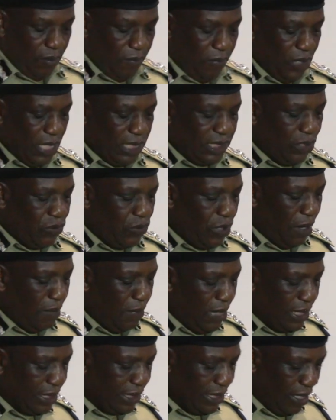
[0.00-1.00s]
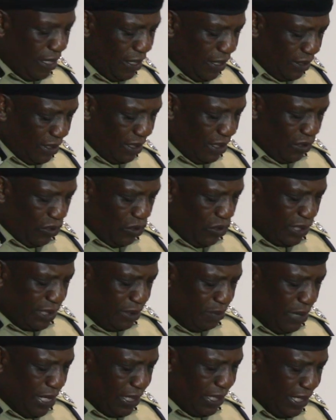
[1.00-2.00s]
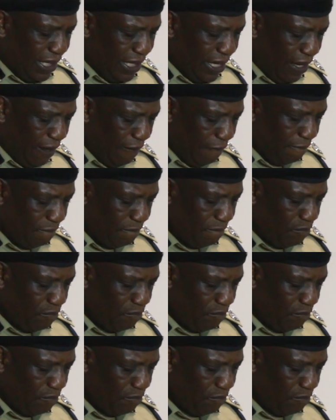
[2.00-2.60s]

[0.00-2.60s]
Mmeweza kukamata noti bandia